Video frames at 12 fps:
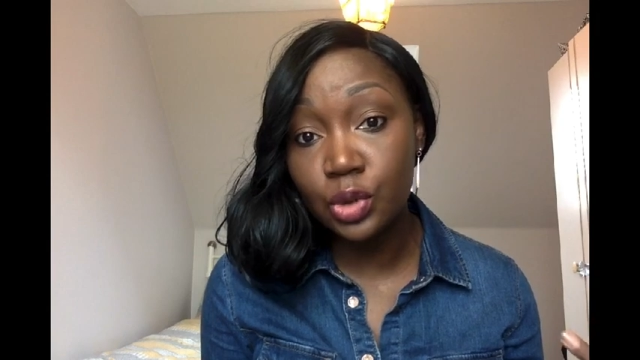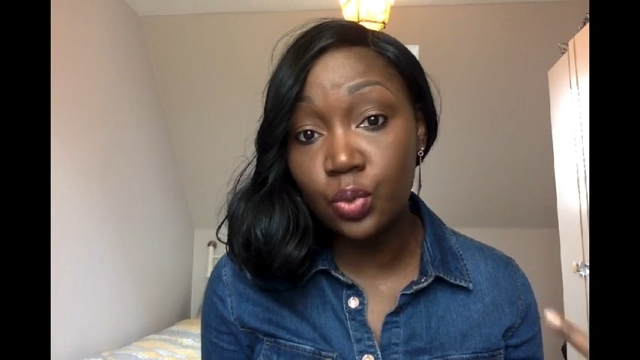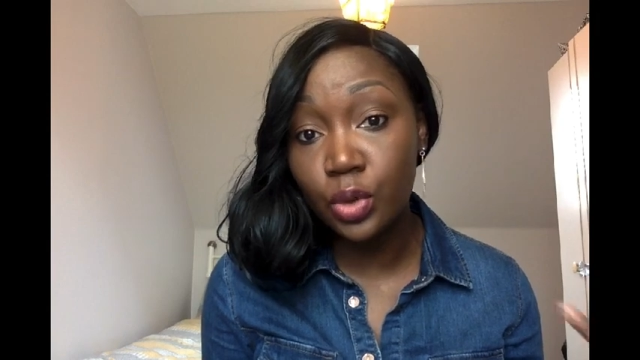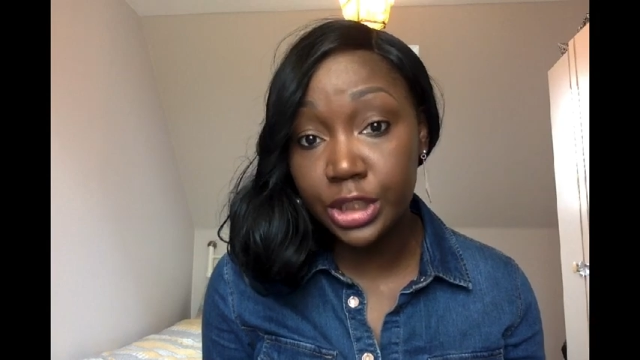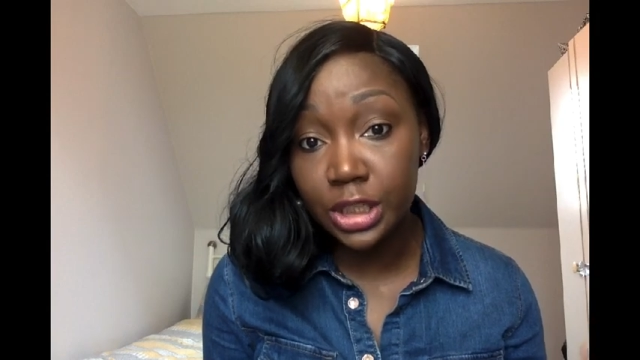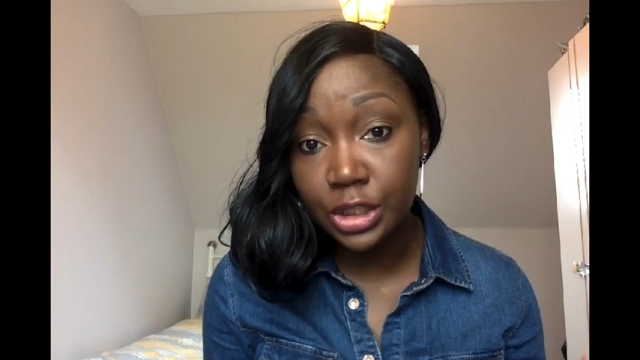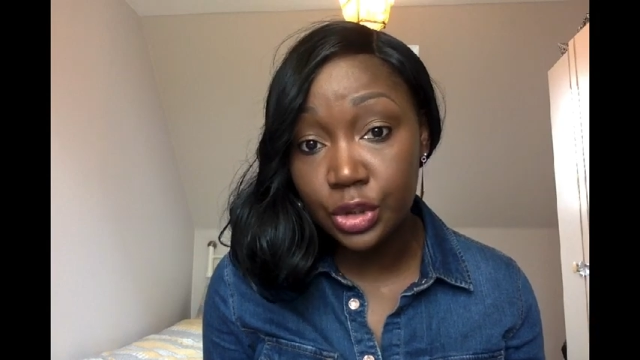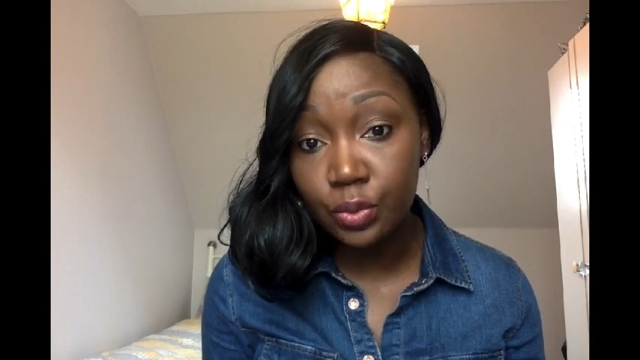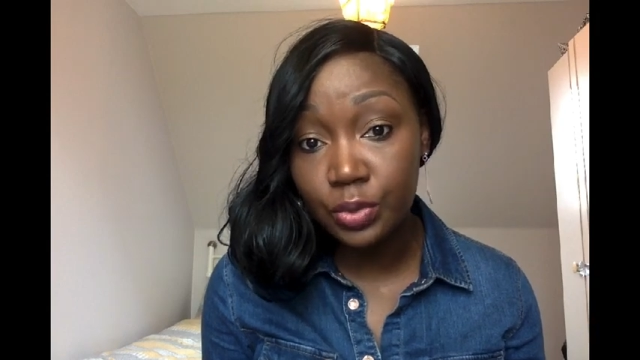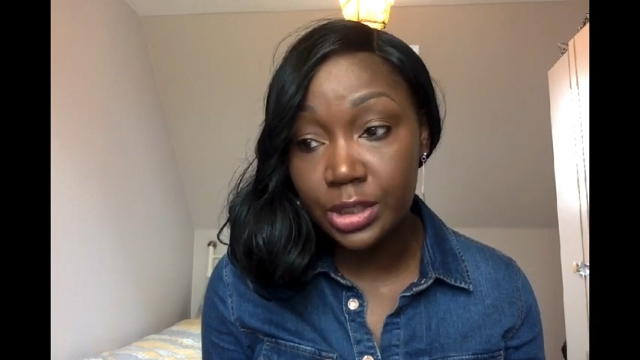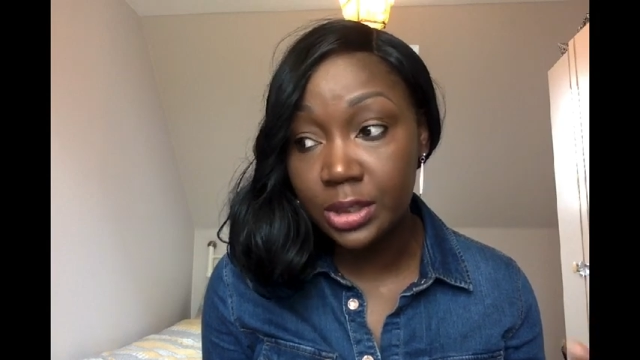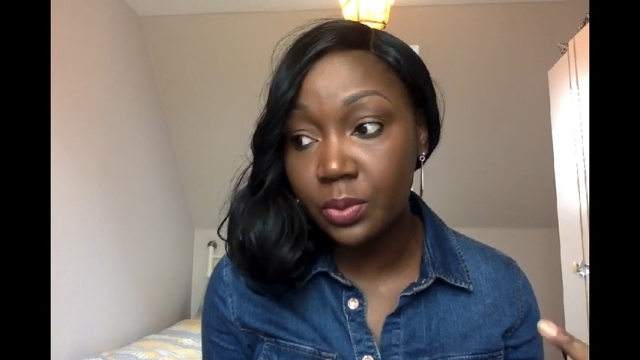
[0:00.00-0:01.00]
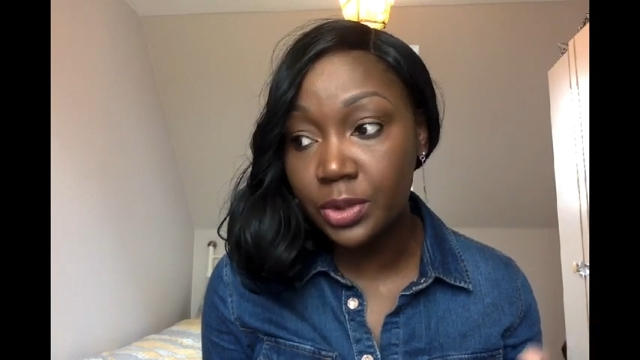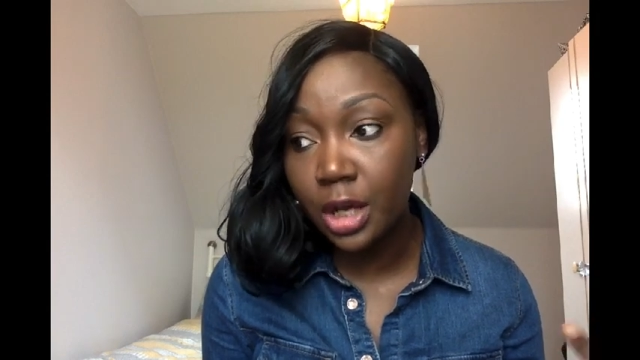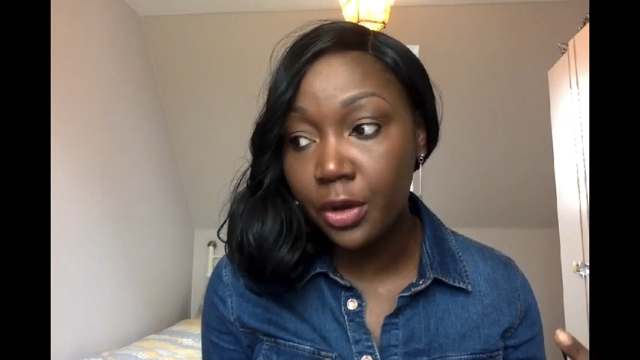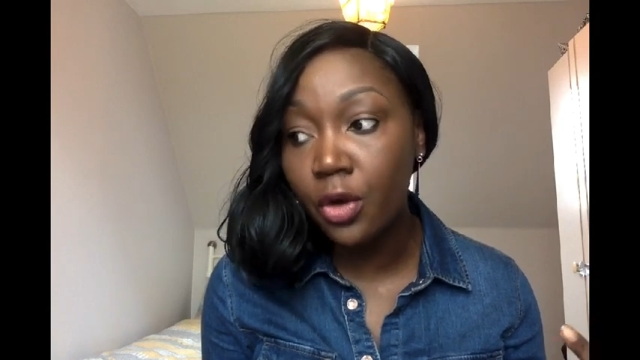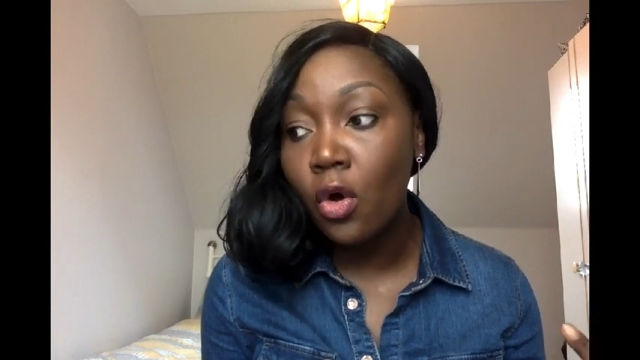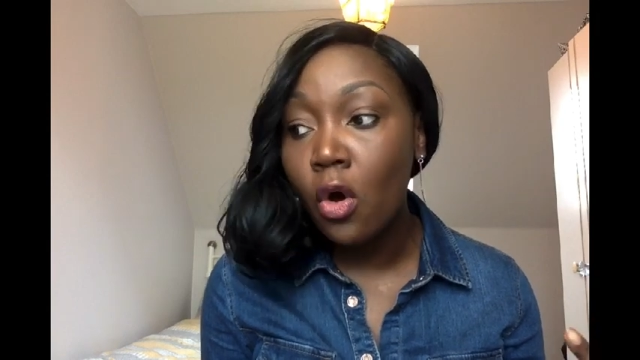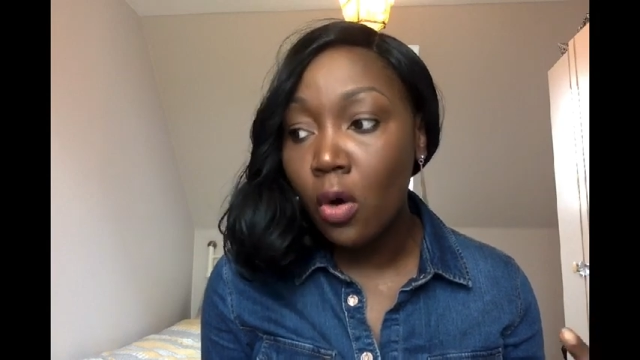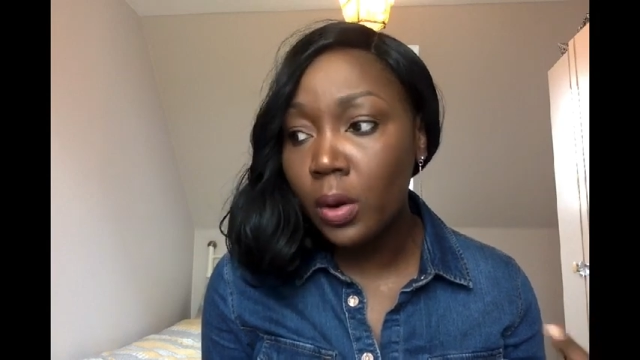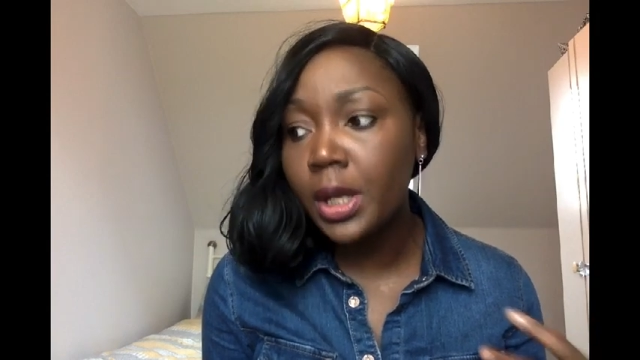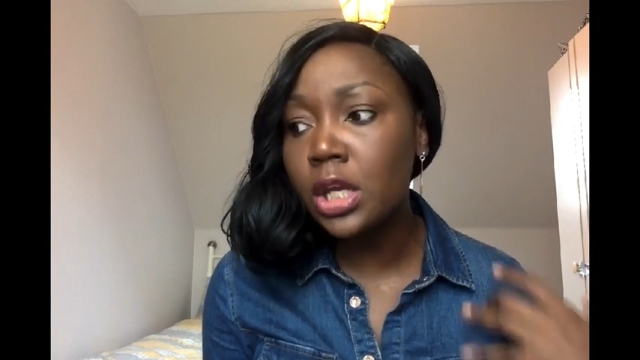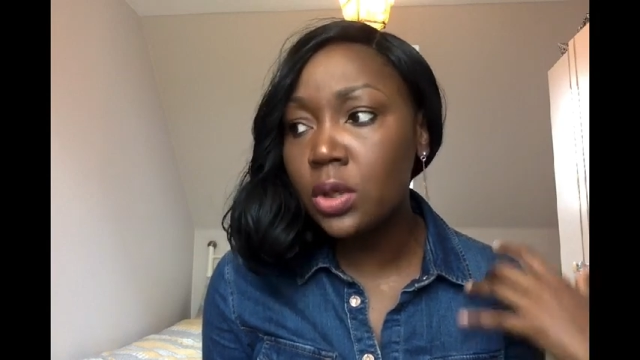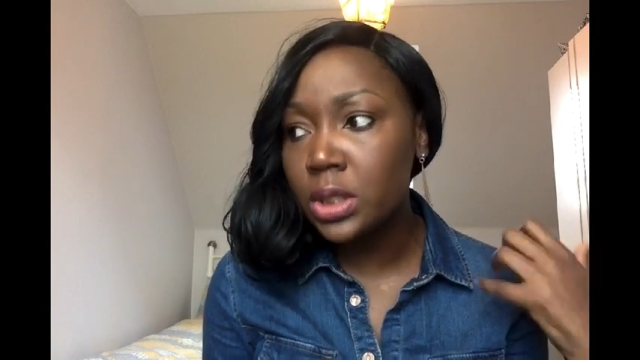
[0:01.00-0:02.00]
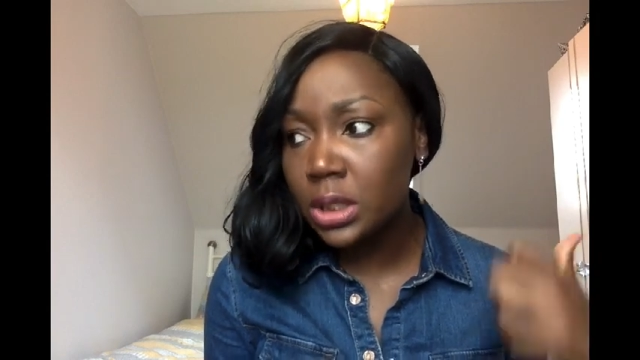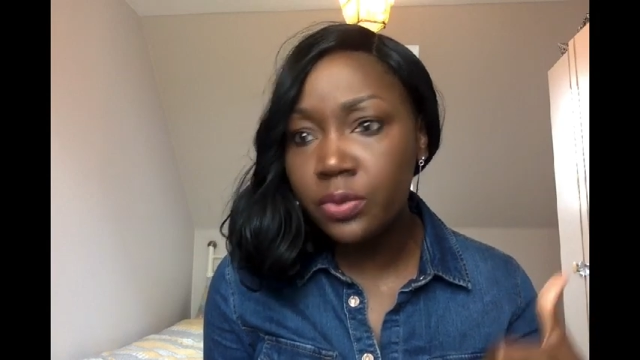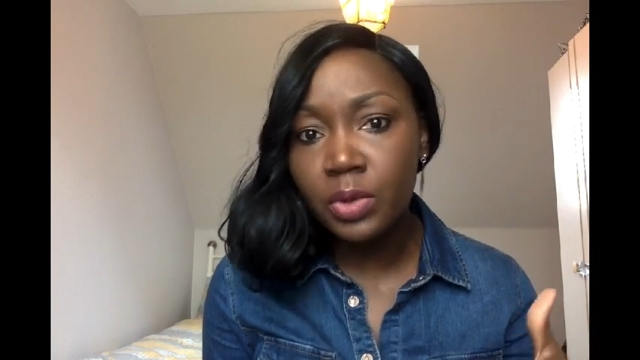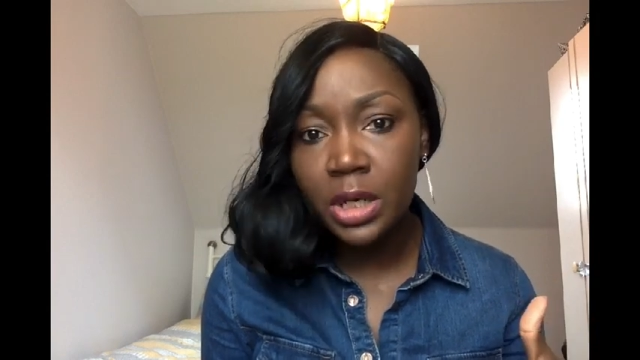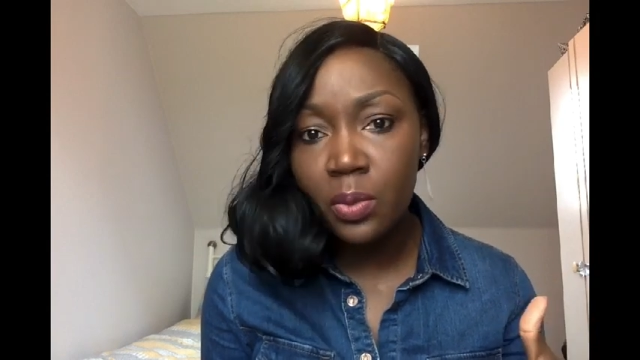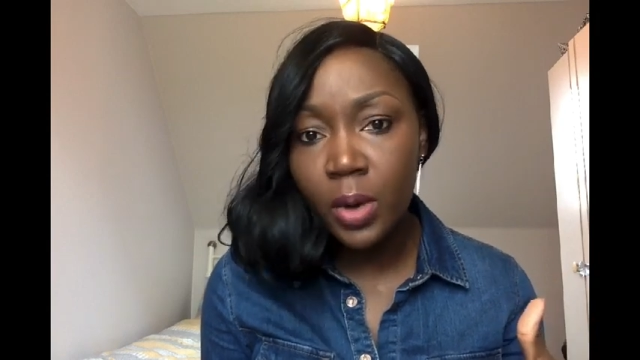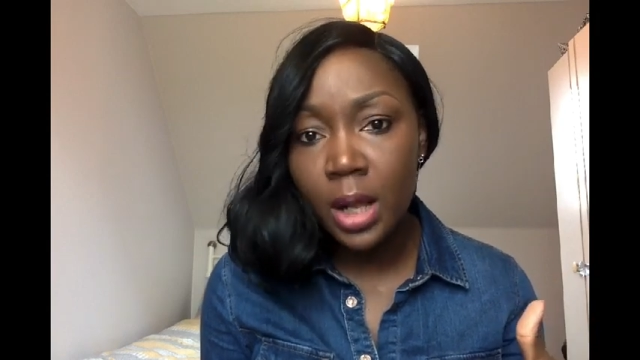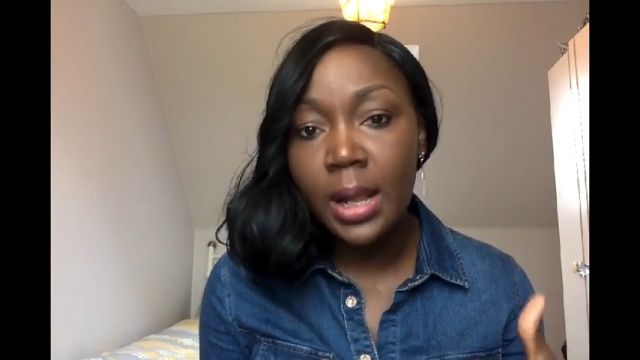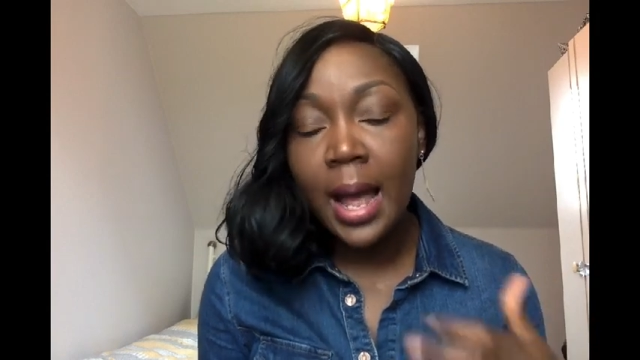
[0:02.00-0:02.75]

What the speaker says: what they do is they'll tell you, okay, you did really well.